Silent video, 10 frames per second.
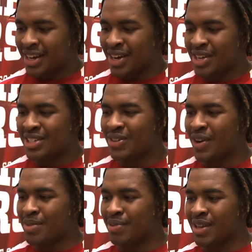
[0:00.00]
It's
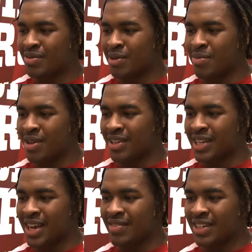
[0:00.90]
great playing with my brother,
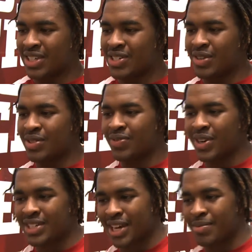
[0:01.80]
Kevin, because, you know, when you
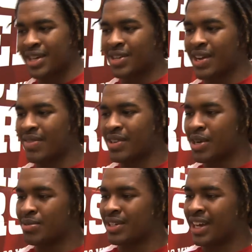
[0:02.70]
first came in, you have your
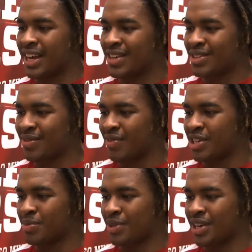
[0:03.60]
ups and downs your
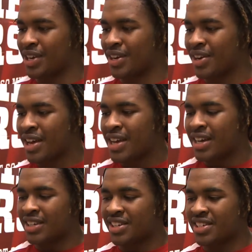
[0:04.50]
freshman year,
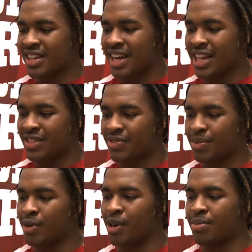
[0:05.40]
adjusting to college
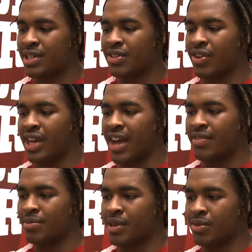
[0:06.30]
football. But it's great having
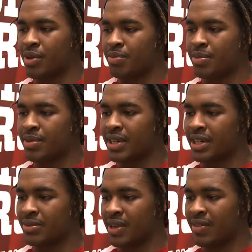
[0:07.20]
him here with me
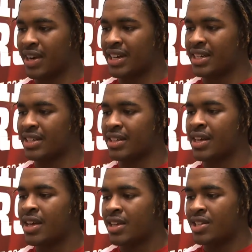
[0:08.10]
because whenever I need to
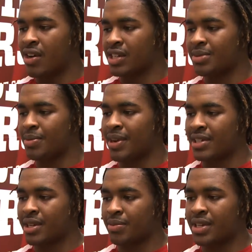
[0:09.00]
talk to him about
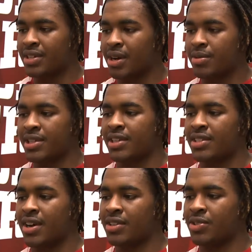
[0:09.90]
something, he's always there to
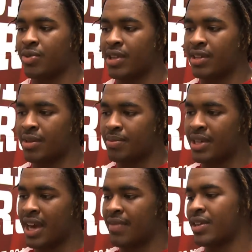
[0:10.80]
talk to rather than me
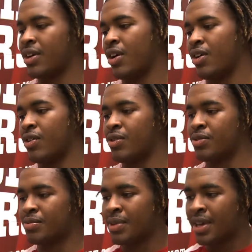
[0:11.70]
having to call
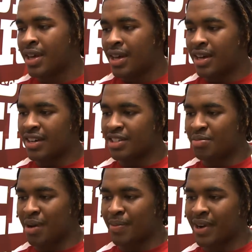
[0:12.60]
home to
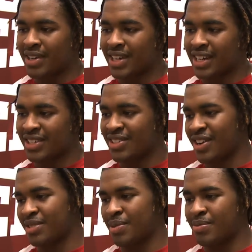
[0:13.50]
my parents. I can just
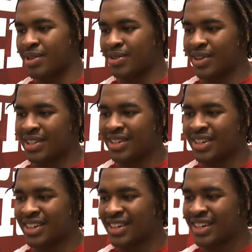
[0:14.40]
talk to my brother right there.